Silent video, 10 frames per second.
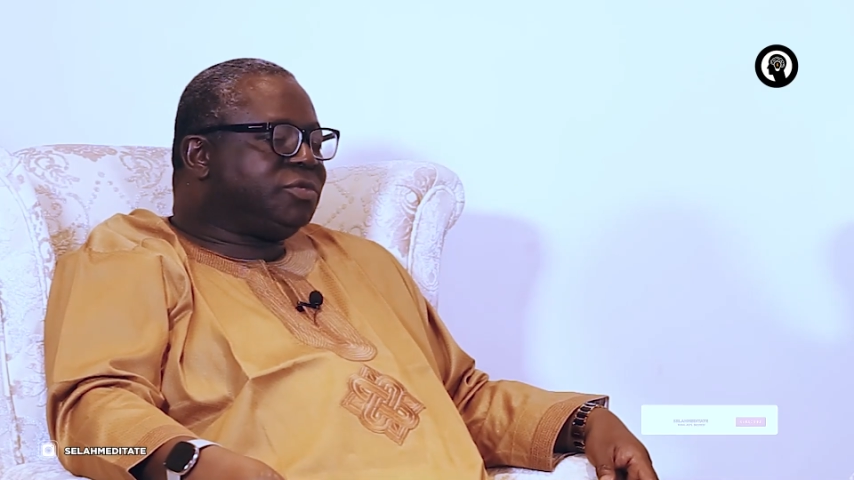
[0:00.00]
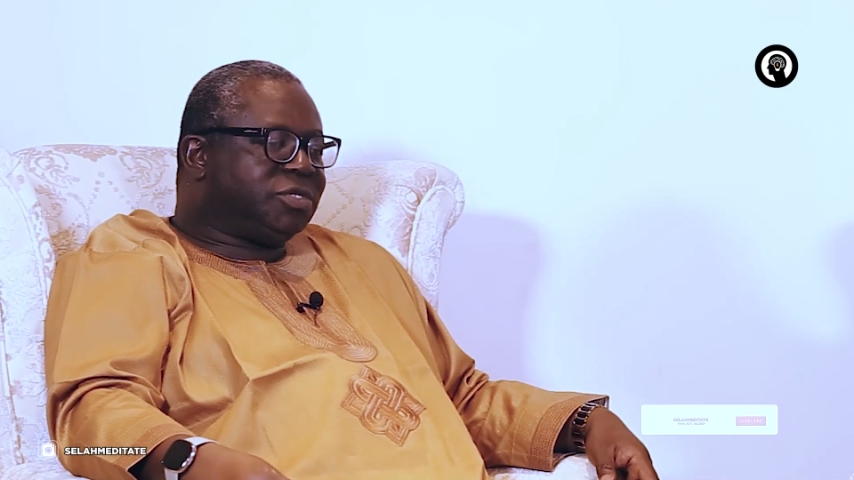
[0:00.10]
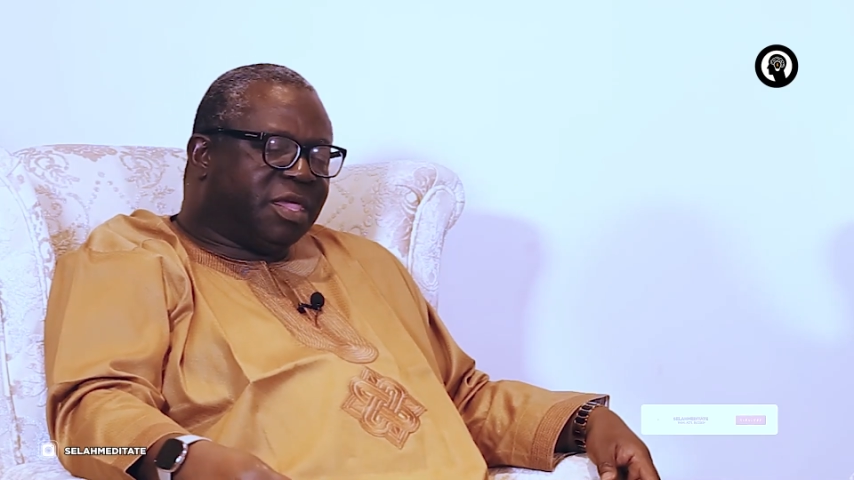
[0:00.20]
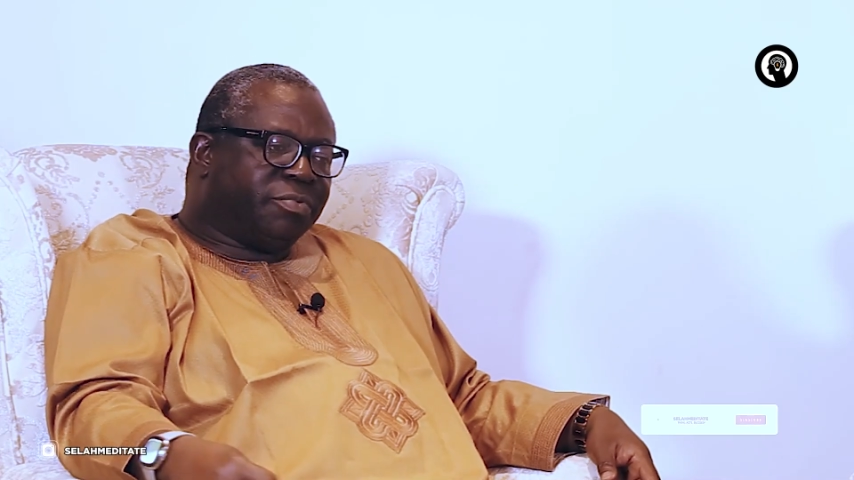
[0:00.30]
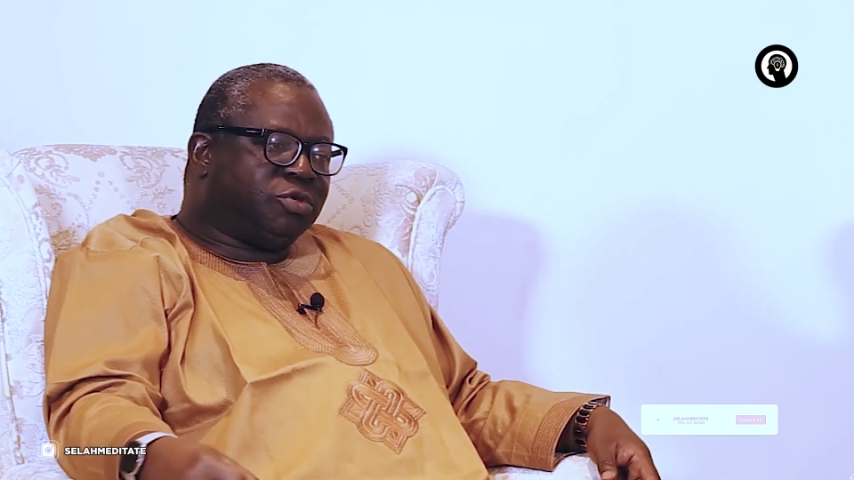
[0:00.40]

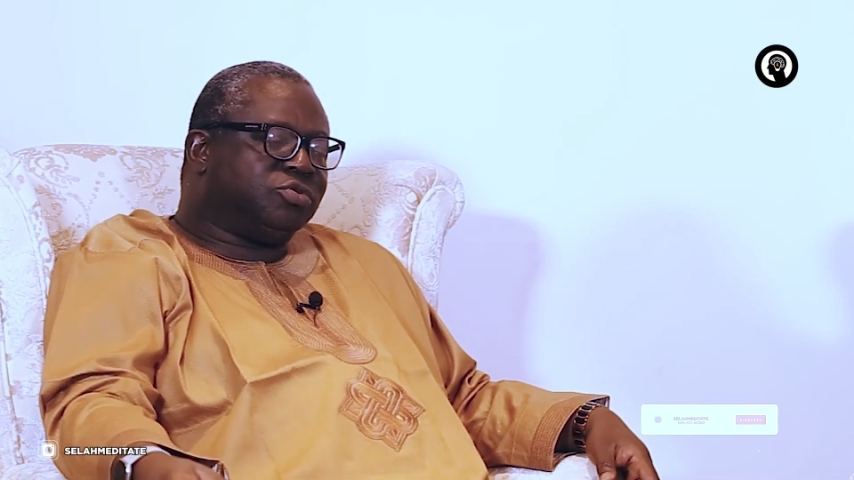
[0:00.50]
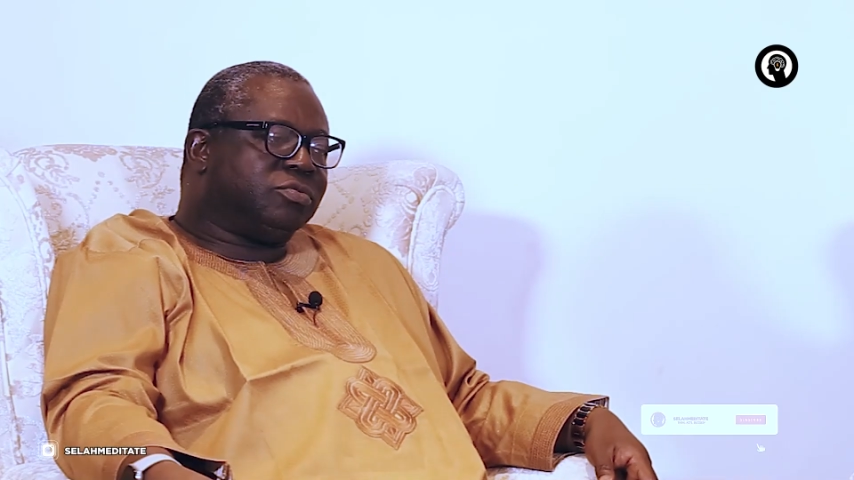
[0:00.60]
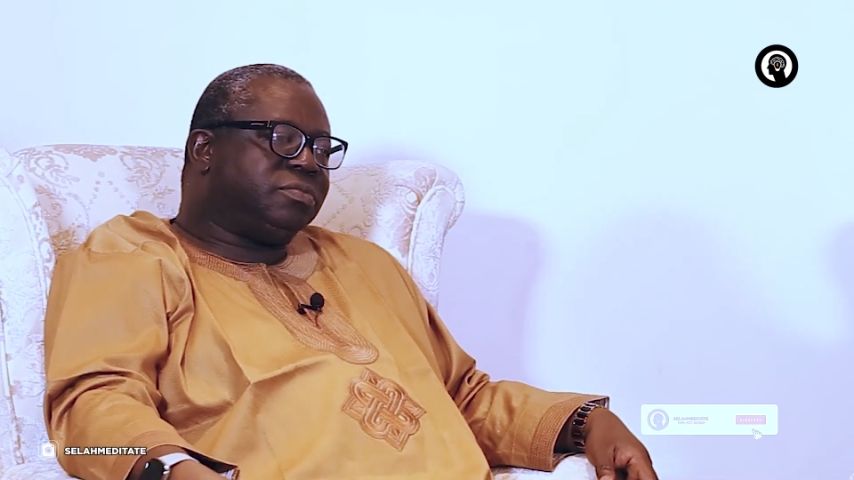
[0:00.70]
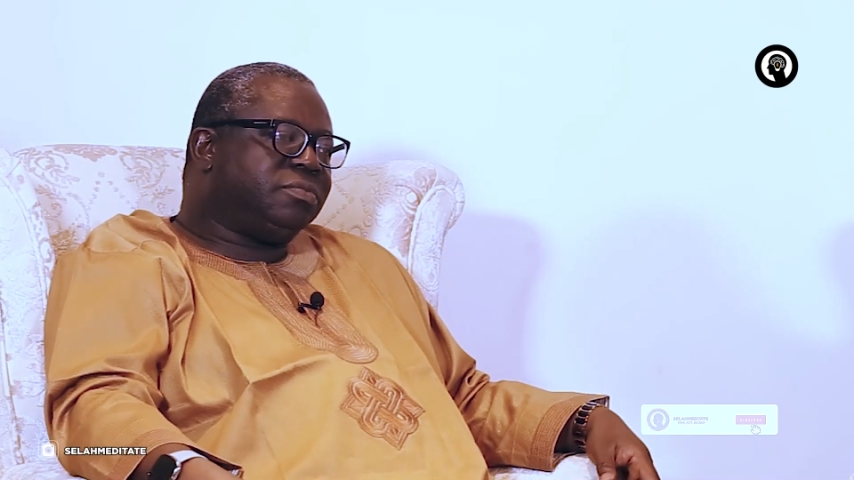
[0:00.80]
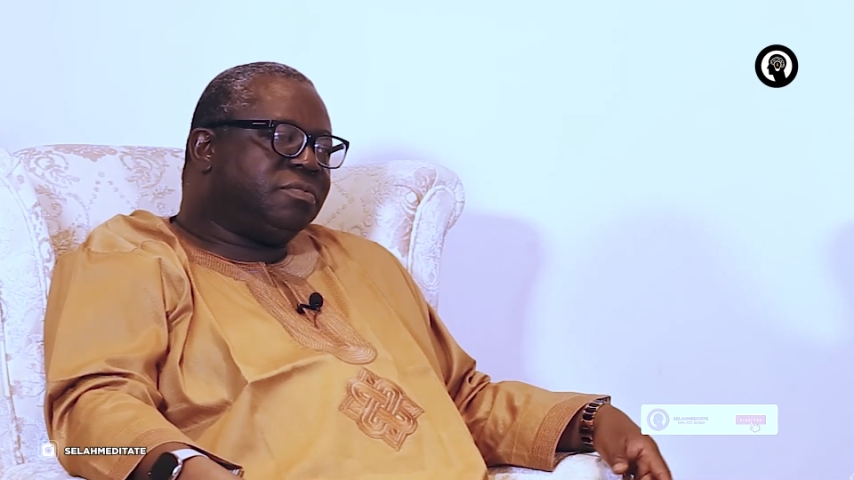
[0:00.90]
Step two,